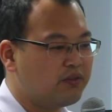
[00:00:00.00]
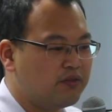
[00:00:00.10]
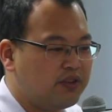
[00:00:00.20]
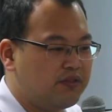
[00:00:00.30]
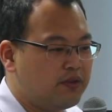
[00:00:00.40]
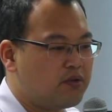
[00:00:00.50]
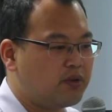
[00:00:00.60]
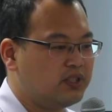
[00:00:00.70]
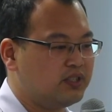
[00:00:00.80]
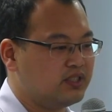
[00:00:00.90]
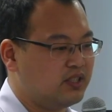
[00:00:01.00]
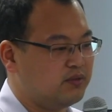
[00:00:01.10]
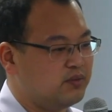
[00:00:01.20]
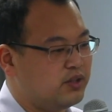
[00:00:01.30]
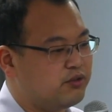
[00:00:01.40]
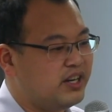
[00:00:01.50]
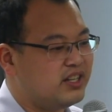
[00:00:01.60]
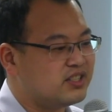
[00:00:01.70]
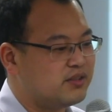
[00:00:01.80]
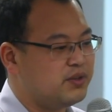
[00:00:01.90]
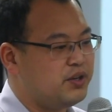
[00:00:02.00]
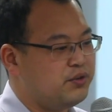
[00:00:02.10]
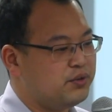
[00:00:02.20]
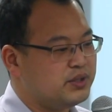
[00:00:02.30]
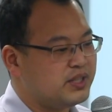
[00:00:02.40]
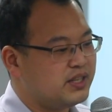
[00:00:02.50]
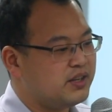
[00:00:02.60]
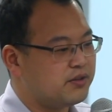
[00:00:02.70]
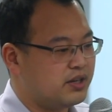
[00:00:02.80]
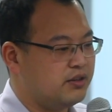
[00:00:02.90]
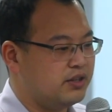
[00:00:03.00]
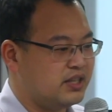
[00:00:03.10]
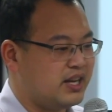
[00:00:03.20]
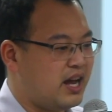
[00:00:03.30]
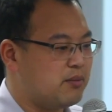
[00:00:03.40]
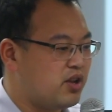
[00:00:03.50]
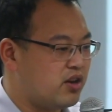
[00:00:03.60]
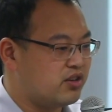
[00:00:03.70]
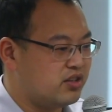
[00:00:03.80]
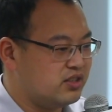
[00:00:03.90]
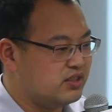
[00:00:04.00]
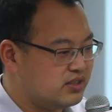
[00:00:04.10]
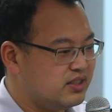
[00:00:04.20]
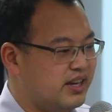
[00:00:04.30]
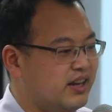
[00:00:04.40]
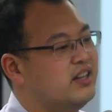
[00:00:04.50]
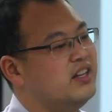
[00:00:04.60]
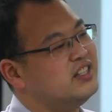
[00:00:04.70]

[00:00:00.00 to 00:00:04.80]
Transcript: If you were reading some news and you were using ad blocker, yeah,